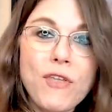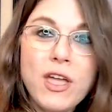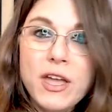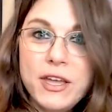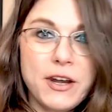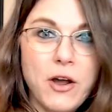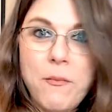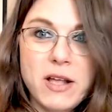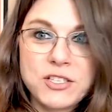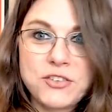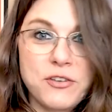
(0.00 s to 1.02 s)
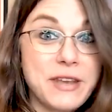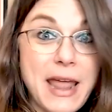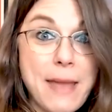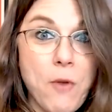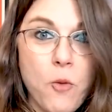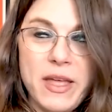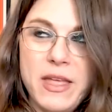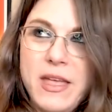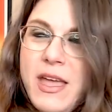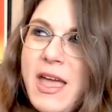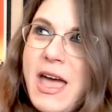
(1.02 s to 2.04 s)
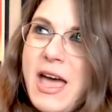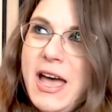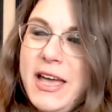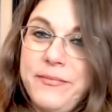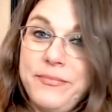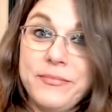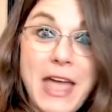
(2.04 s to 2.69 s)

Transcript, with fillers: You know, monster of the day moment um,